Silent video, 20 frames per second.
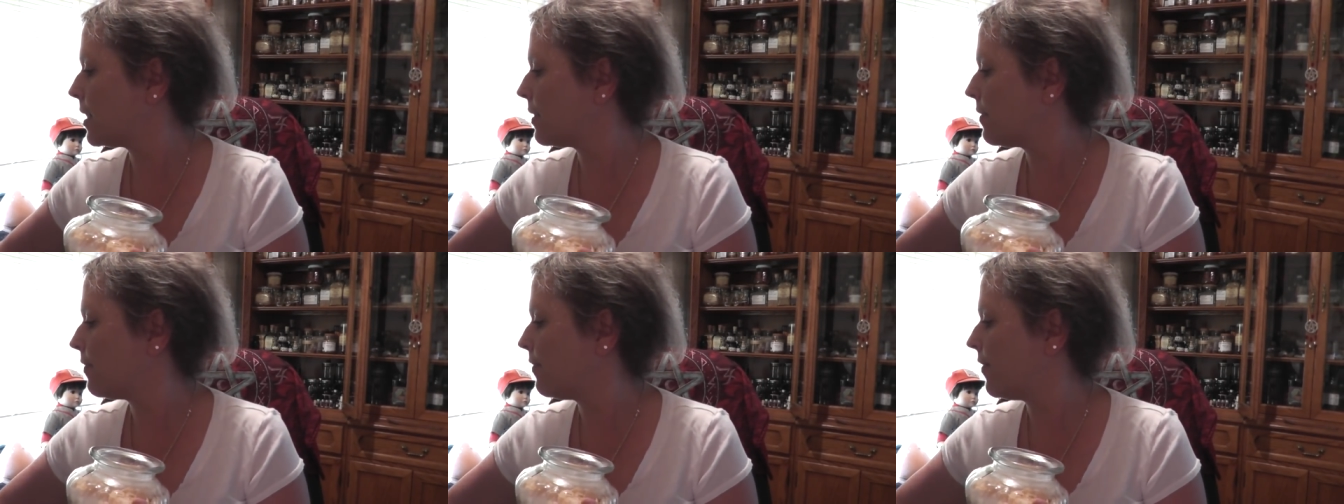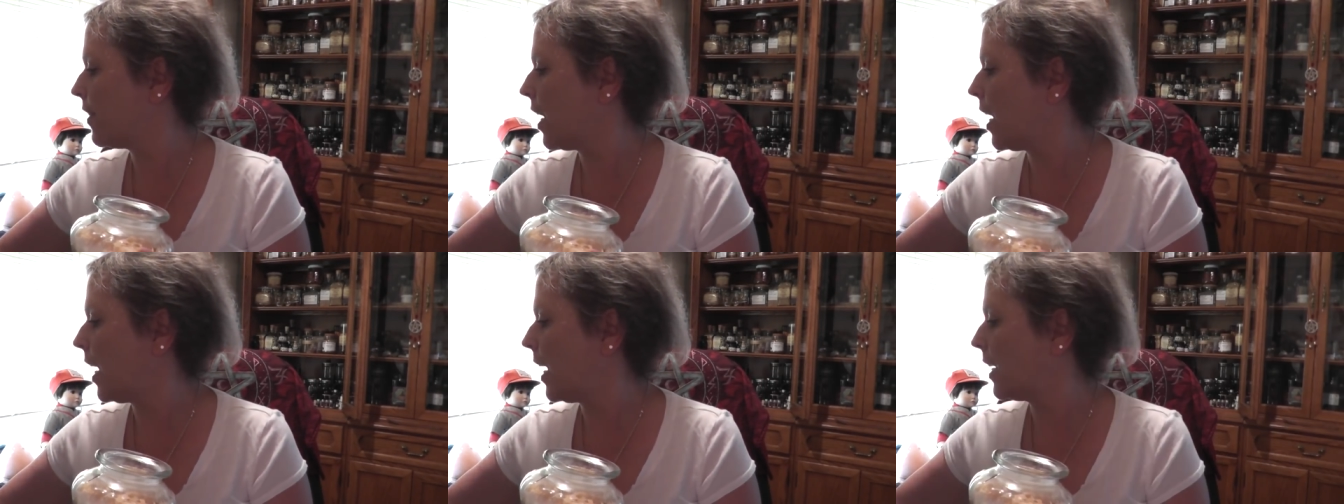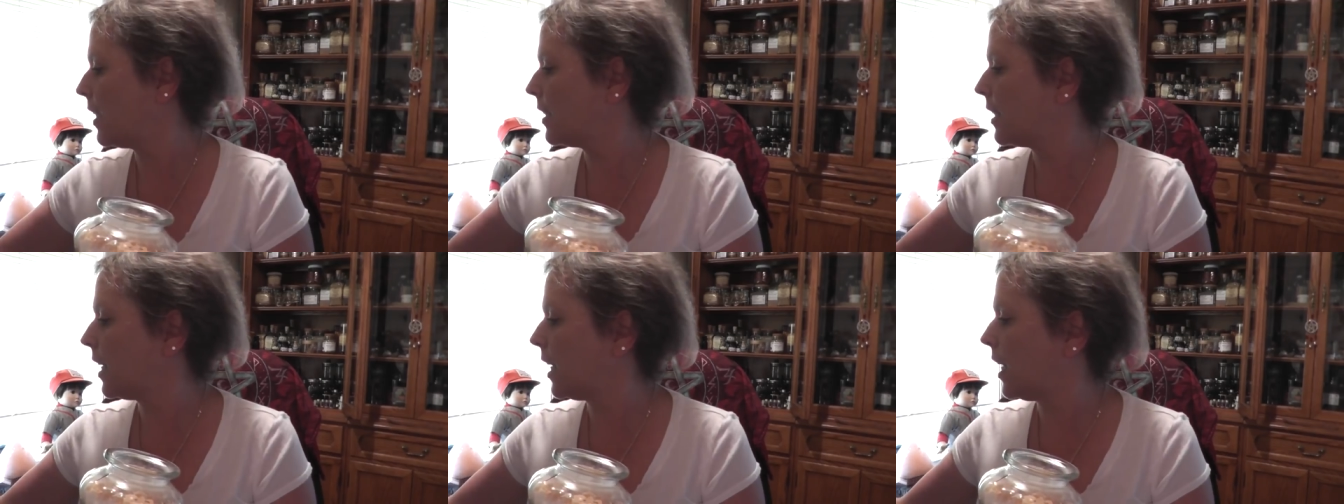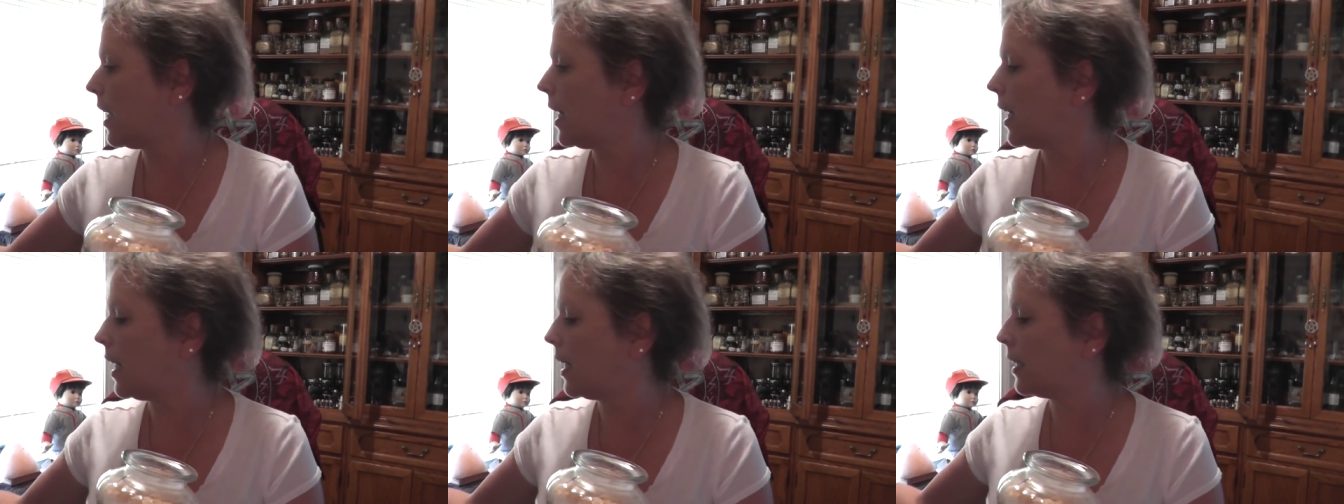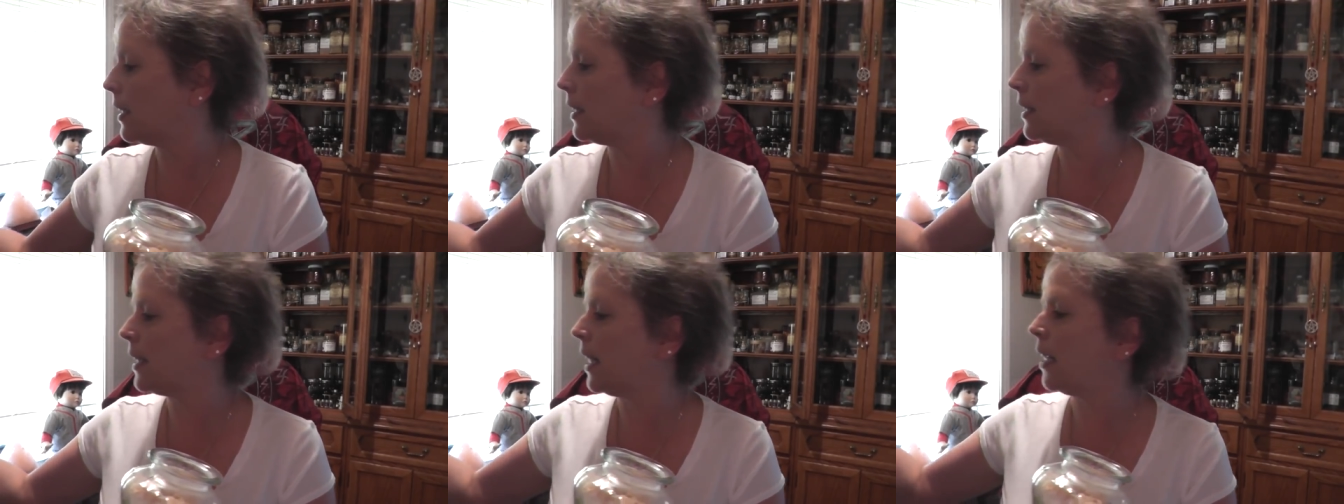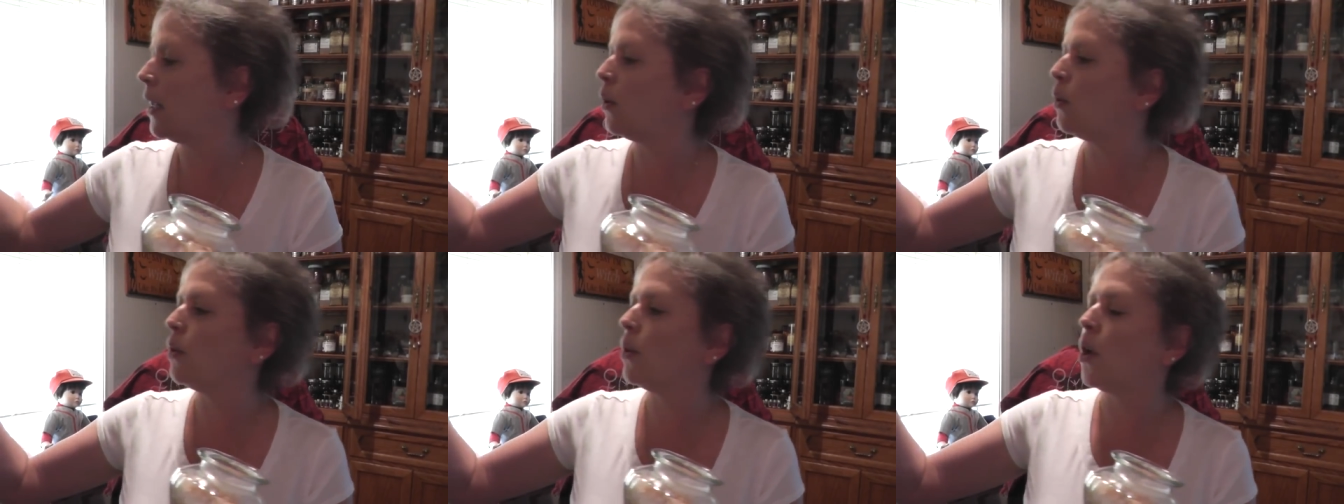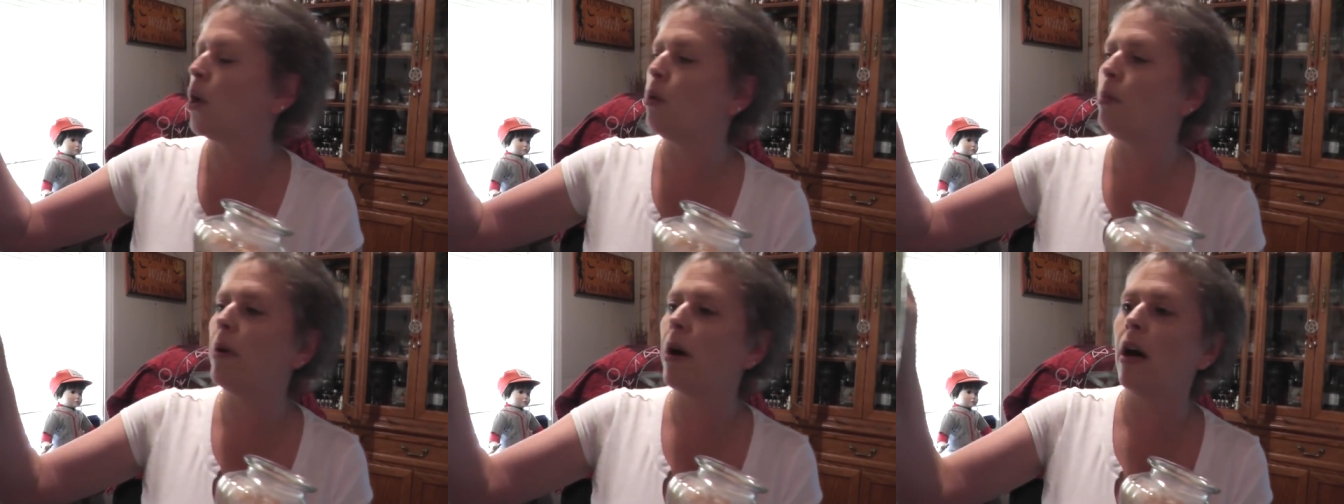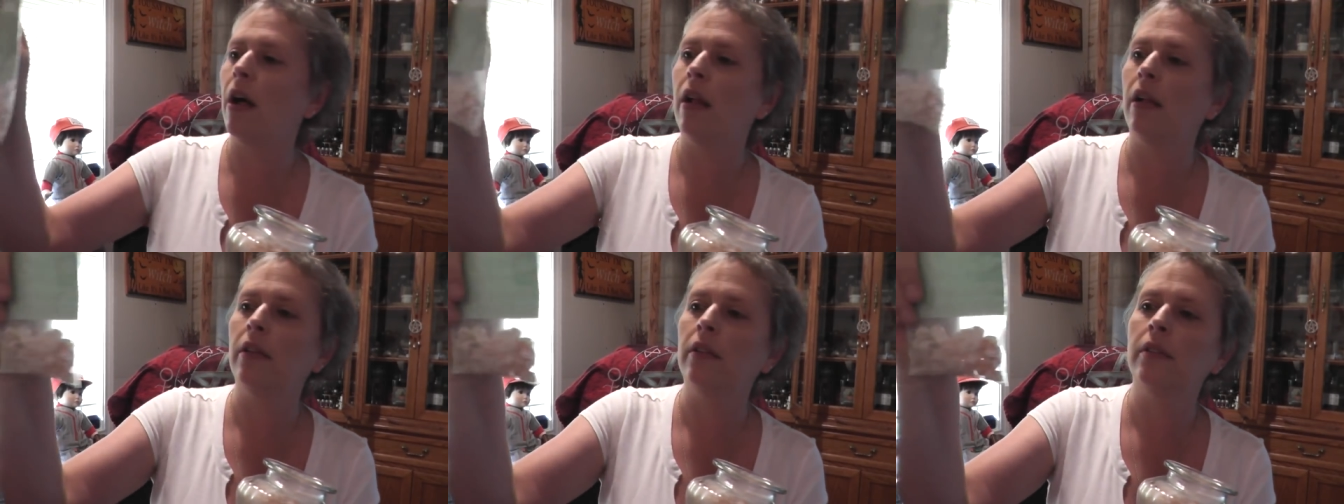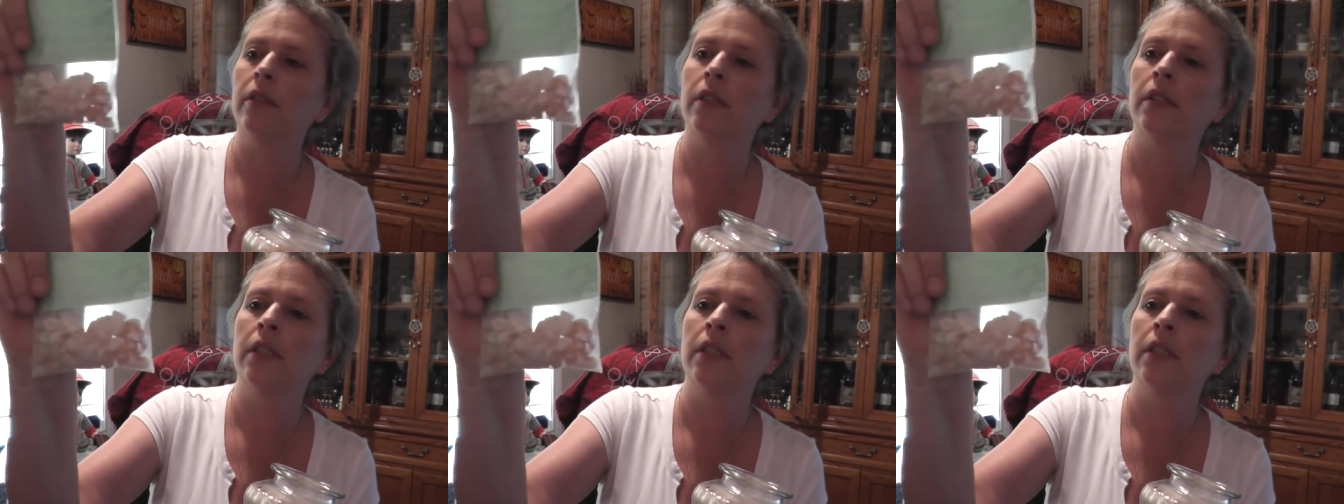find yellow copal,